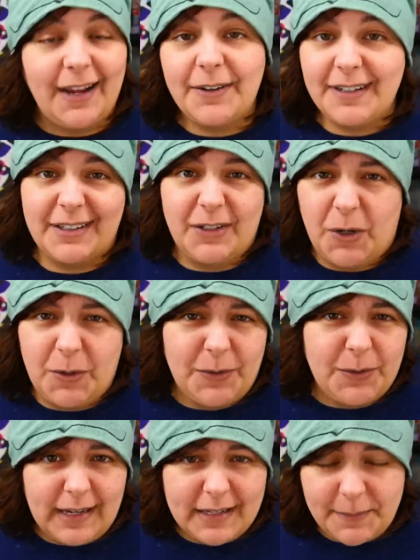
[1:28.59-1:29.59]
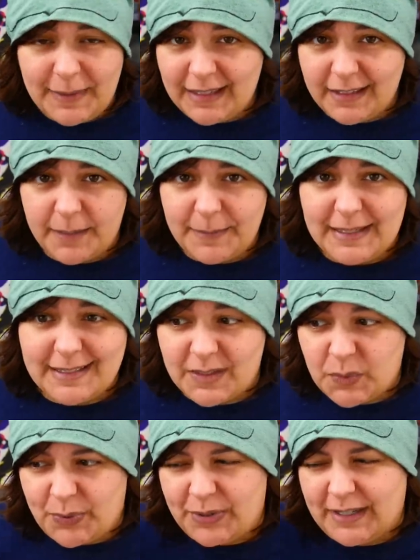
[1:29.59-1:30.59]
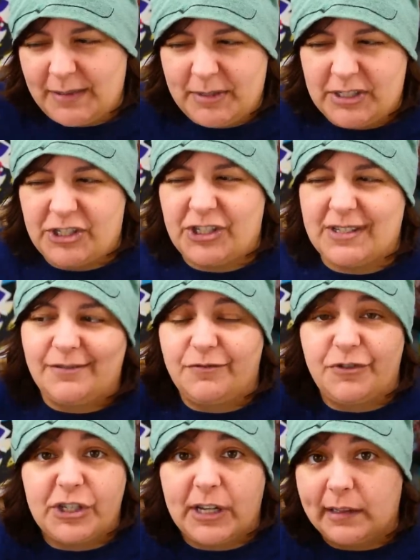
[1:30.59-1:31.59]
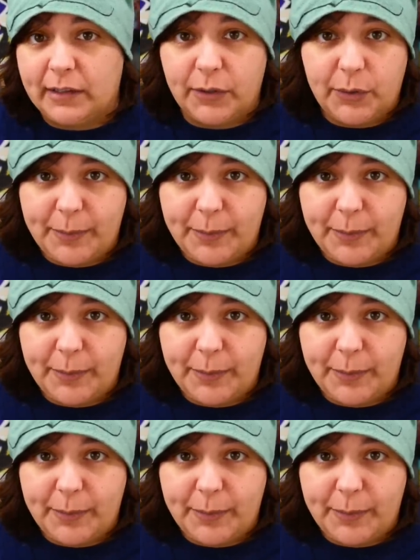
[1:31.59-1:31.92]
already know how to make gummies. It's pretty much just jello